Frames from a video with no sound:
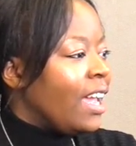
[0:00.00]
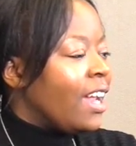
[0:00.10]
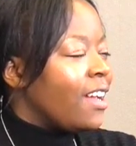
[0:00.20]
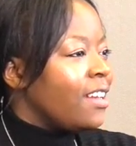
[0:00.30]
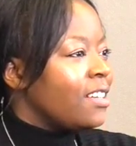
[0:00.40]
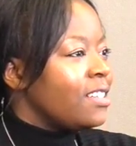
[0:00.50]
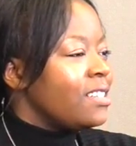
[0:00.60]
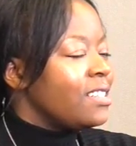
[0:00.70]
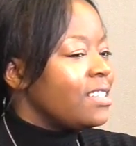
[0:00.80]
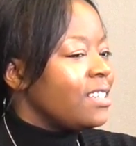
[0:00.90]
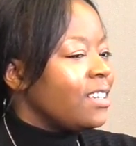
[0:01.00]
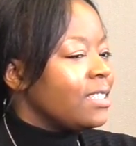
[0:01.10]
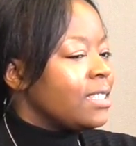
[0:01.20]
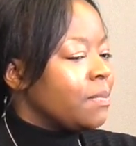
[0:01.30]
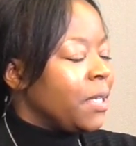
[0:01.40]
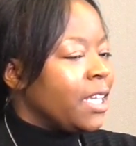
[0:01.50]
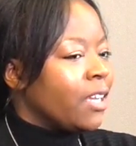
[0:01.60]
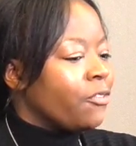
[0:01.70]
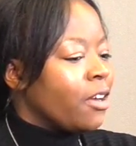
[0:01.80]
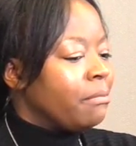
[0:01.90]
And
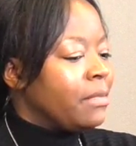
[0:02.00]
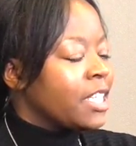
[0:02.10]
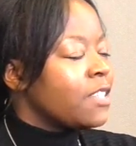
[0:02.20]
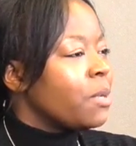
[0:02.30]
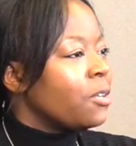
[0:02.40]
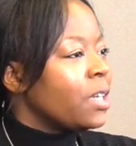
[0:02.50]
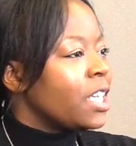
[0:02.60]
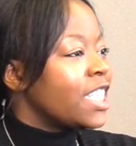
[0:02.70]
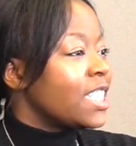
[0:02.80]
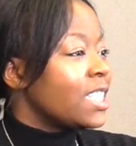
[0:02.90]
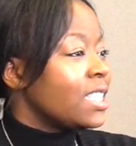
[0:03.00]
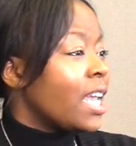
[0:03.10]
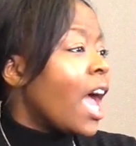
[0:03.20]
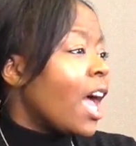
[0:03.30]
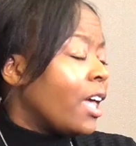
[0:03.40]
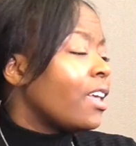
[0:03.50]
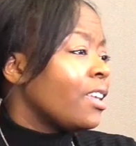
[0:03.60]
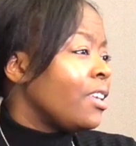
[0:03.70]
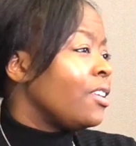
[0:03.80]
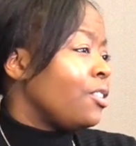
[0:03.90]
speaking from experience, yeah,
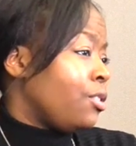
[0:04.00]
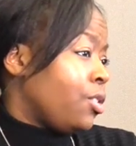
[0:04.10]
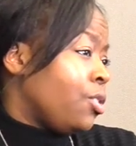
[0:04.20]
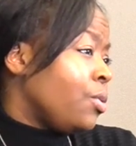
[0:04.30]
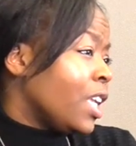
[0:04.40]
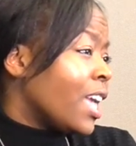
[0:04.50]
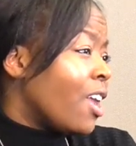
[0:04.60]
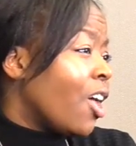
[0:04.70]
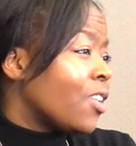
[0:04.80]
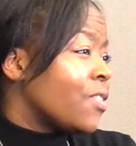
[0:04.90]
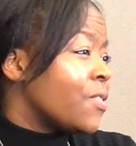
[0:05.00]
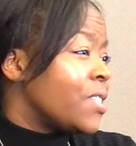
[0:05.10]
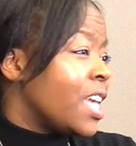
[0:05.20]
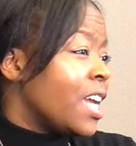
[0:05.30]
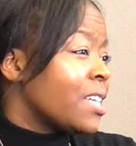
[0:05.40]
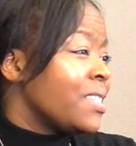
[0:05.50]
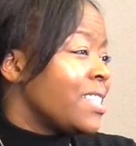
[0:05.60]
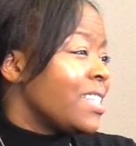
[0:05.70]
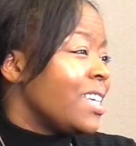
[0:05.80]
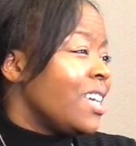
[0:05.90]
you can get all of those
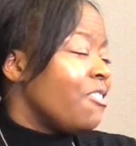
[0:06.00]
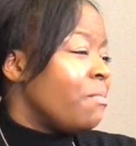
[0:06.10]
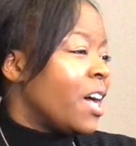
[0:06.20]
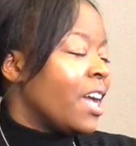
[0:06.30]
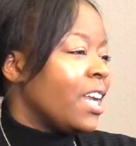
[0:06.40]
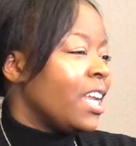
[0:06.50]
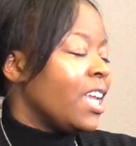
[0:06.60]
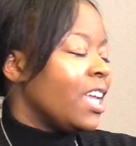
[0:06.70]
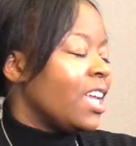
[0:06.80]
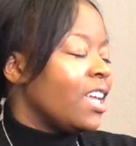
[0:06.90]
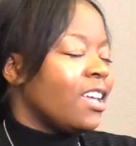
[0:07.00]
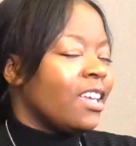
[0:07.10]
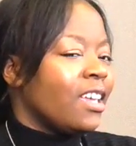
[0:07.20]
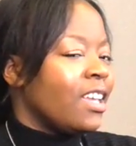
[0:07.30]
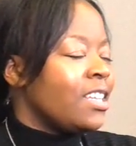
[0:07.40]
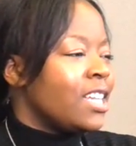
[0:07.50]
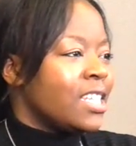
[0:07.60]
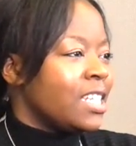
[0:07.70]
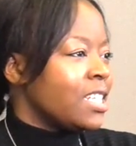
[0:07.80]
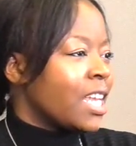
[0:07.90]
things, but it
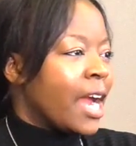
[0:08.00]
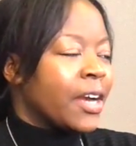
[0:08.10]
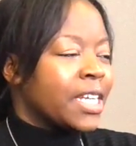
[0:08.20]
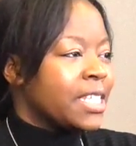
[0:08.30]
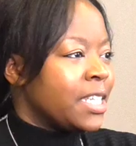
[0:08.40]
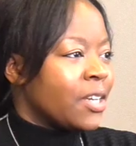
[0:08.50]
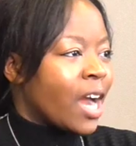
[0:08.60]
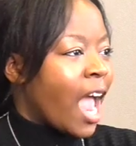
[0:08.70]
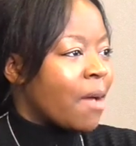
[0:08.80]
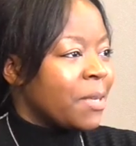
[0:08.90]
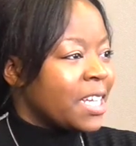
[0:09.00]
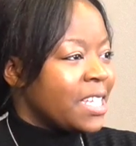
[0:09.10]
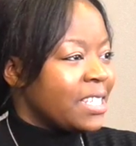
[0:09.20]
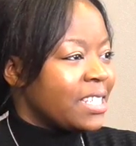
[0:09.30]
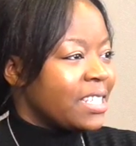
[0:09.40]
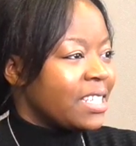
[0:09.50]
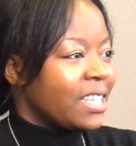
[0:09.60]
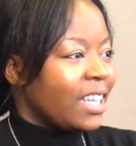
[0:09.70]
doesn't guarantee your happiness.